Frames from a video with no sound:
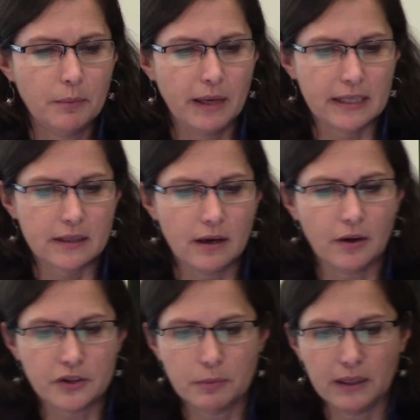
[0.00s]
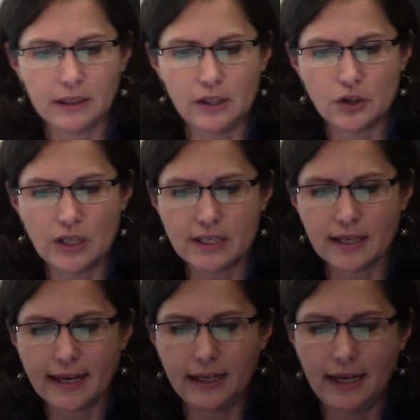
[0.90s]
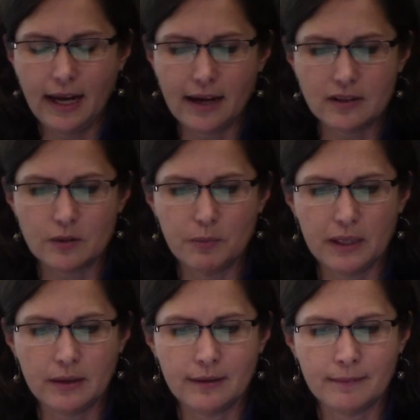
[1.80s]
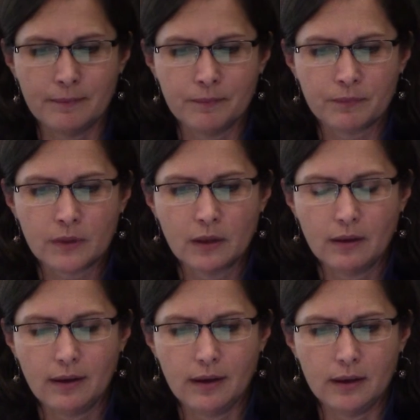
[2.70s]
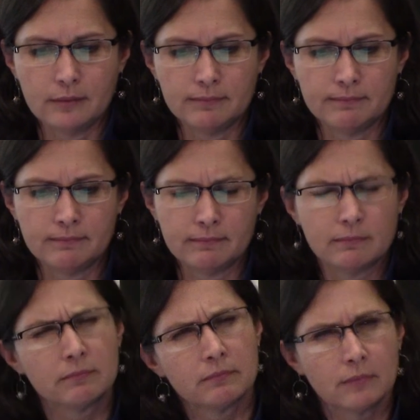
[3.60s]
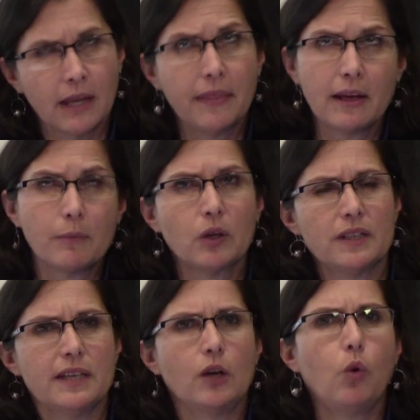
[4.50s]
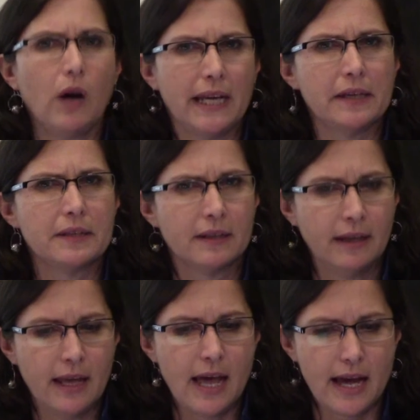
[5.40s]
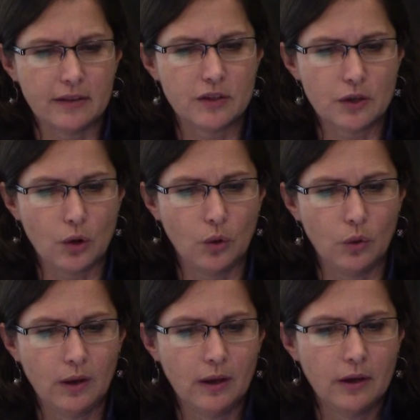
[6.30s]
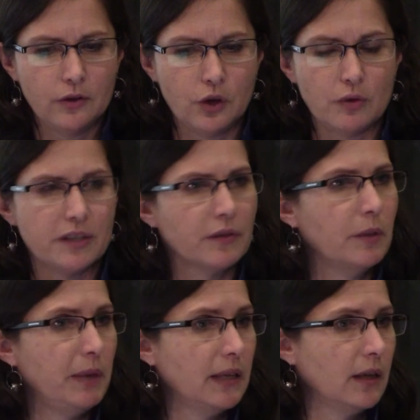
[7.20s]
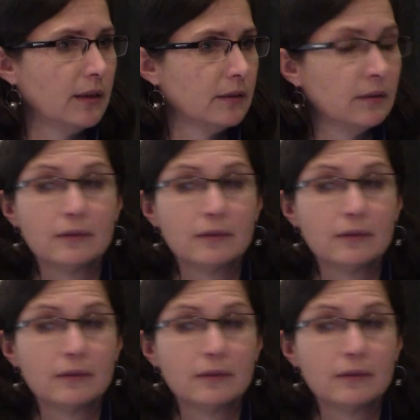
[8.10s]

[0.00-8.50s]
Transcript: But ultimately, Tshisekedi has been, I think I'm going to say, quiet. And so Joseph Kabila